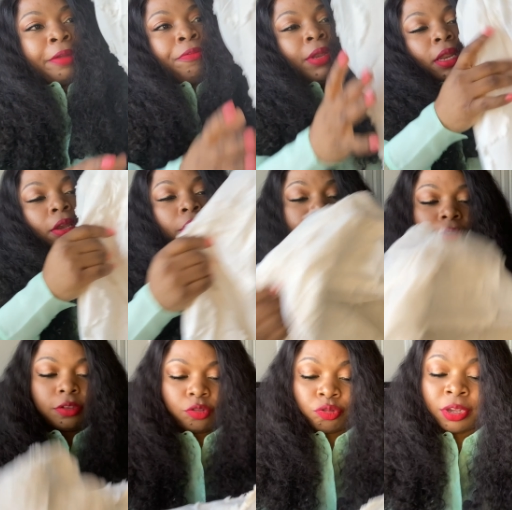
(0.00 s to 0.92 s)
I really
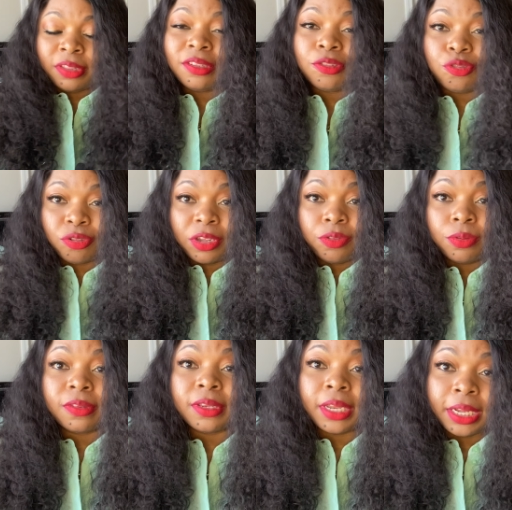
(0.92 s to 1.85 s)
love this dress. This
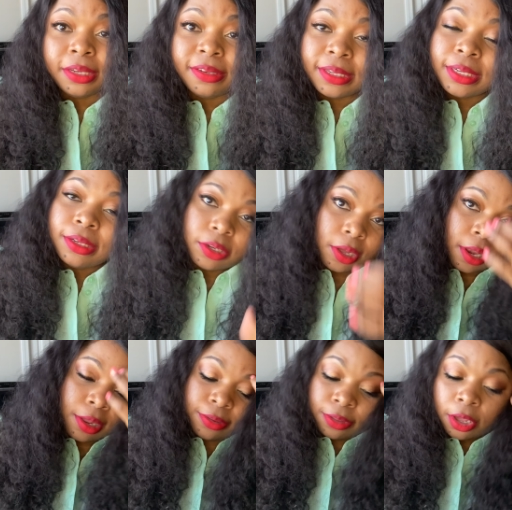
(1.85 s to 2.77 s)
dress was nineteen
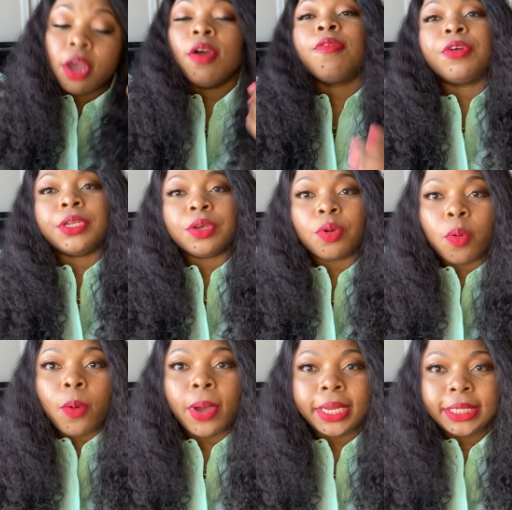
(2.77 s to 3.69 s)
dollars. For the
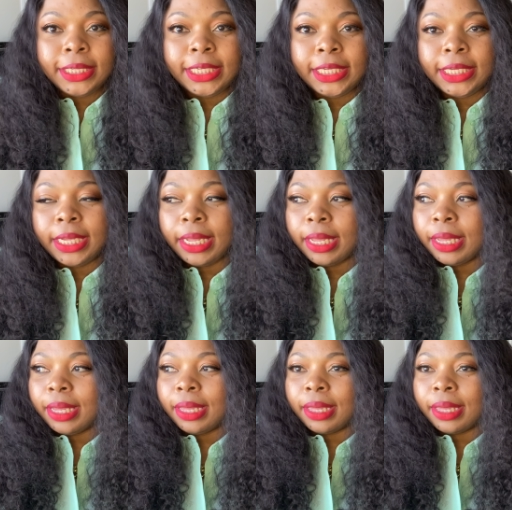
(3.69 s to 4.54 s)
quality,